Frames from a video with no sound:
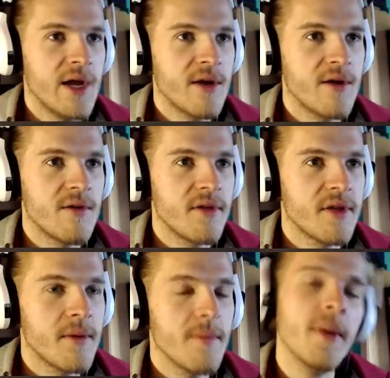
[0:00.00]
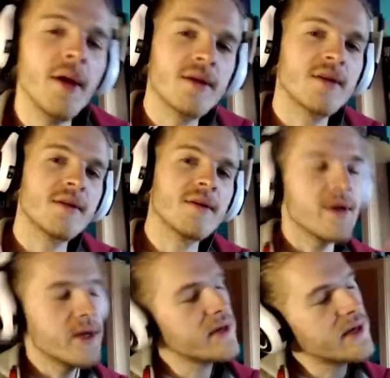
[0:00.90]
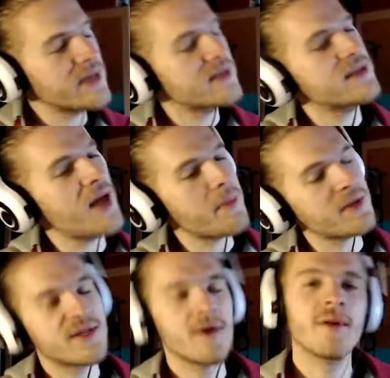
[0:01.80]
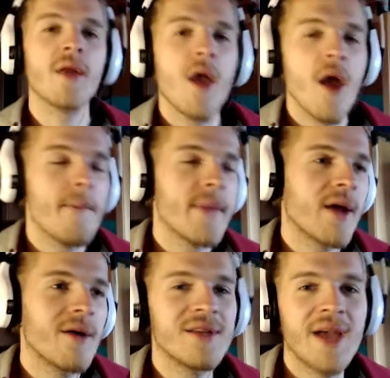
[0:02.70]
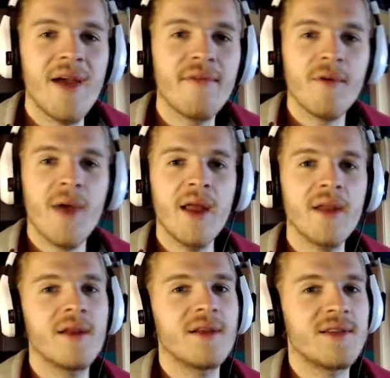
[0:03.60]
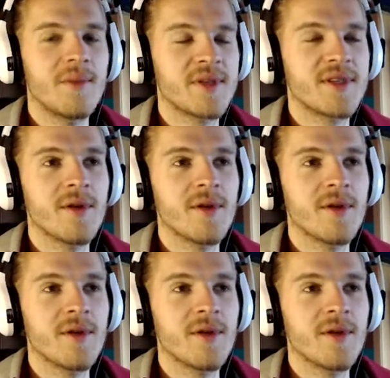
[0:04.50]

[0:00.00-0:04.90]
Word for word: healthy but in the next episode because i have to end this episode